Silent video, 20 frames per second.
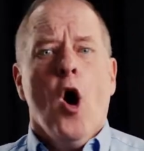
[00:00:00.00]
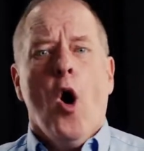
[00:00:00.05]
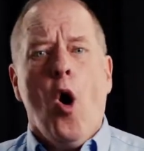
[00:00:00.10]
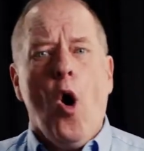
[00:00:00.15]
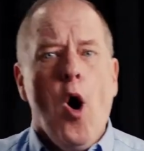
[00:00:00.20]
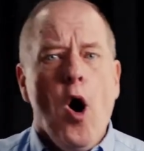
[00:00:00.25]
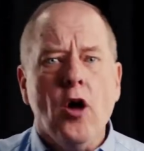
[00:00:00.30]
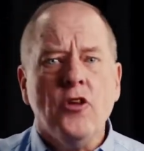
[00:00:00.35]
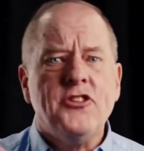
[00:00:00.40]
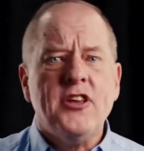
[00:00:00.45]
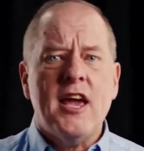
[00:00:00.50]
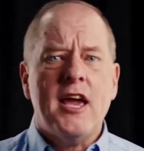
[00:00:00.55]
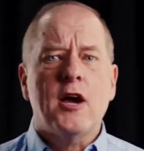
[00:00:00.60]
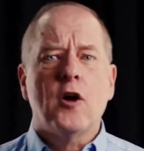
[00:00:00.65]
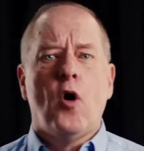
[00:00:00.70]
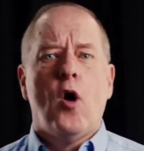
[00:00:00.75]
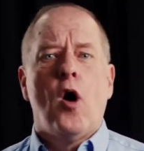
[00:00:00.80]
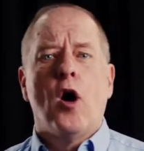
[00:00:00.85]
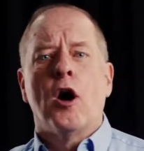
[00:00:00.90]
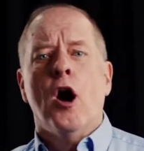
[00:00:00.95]
All day
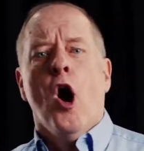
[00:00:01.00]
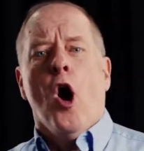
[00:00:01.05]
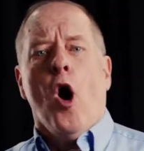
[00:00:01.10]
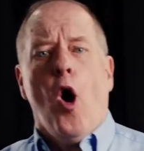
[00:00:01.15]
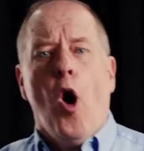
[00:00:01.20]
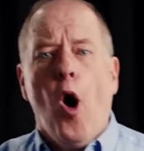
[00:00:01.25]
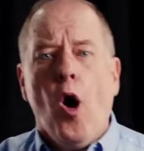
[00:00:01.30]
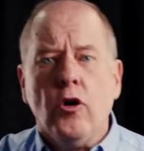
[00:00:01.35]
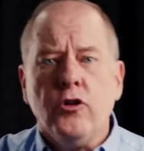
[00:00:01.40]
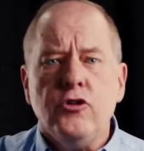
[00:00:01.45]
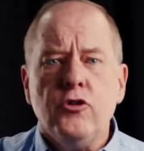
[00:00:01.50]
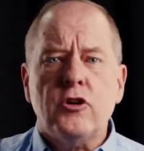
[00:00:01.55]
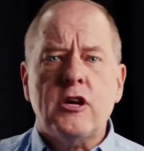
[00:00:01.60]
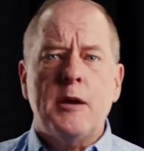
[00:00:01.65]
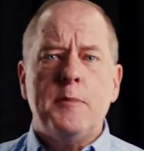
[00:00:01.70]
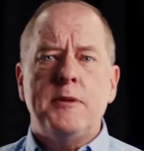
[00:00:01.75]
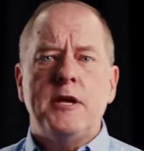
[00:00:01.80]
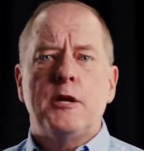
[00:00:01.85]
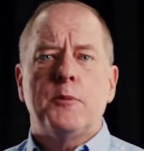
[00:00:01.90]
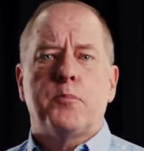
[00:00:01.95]
long, all you
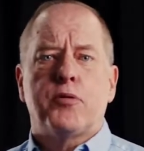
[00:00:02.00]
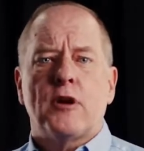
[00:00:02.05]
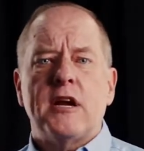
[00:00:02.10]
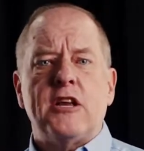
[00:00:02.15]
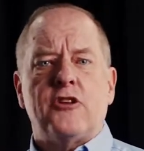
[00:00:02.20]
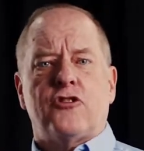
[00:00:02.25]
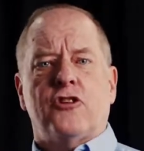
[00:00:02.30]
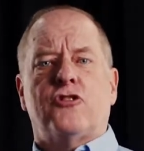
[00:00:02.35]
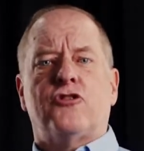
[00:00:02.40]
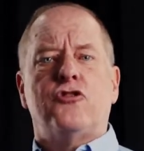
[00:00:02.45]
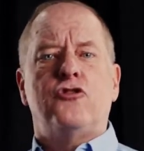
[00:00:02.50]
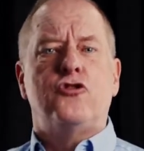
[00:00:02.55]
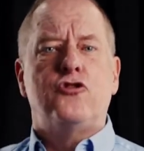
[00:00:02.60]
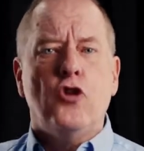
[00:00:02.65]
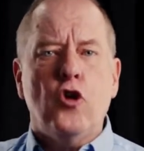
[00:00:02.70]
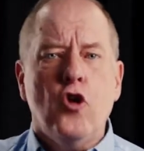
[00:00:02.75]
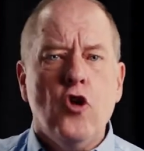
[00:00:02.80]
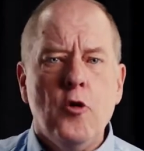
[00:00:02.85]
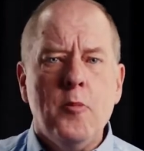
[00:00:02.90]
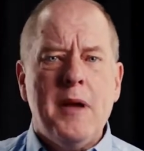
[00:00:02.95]
give me to preach is
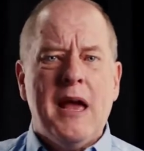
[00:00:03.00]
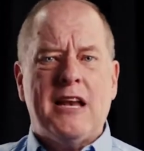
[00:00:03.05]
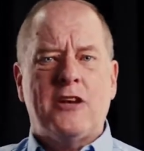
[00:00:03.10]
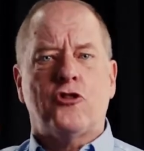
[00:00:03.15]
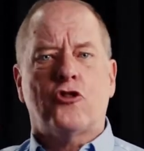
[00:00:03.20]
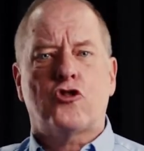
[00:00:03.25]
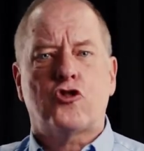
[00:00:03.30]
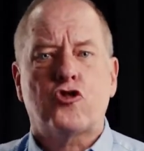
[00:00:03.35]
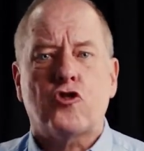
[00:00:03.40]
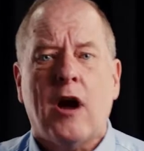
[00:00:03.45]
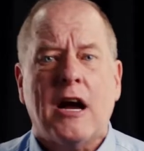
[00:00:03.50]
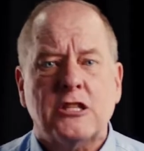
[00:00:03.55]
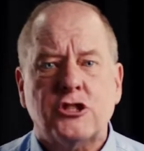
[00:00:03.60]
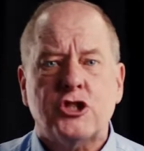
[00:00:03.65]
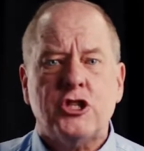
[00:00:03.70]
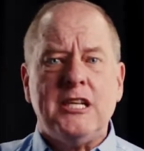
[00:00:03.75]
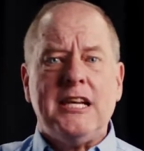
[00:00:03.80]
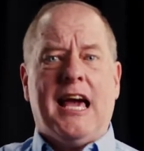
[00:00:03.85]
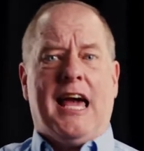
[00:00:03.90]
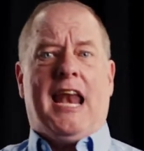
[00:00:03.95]
doom and
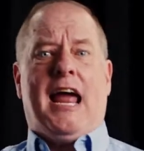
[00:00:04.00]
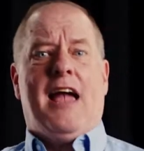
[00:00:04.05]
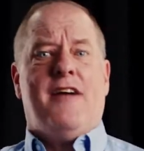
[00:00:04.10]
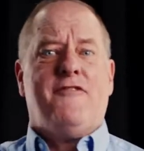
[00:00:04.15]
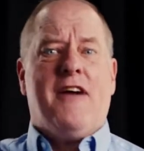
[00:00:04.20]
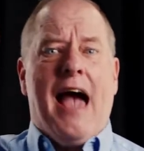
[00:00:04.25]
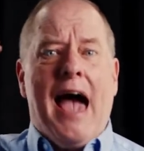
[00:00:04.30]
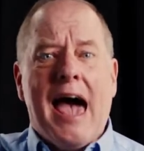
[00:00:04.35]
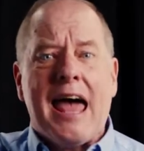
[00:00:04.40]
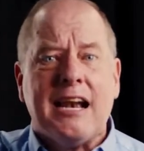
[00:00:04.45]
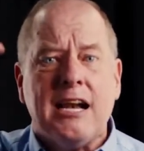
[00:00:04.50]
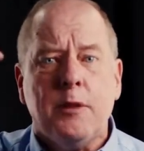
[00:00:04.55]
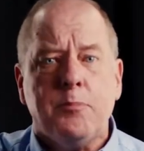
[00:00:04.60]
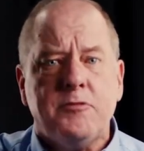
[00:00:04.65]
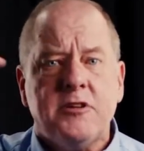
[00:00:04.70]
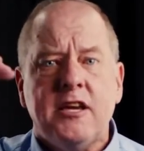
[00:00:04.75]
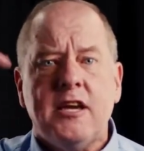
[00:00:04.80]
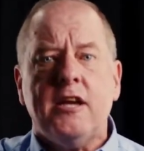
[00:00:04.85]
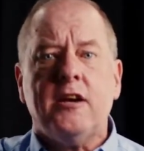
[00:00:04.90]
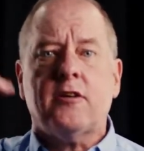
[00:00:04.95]
destruction, and I've had it up
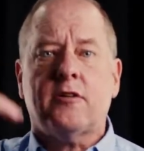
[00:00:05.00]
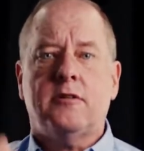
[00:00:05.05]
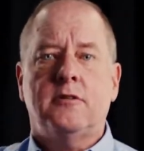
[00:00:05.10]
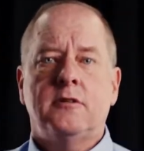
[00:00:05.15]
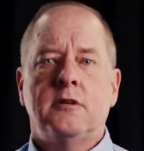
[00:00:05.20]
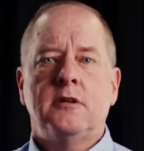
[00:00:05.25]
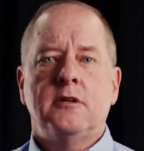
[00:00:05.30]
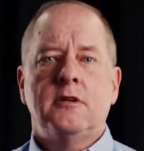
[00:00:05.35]
to here.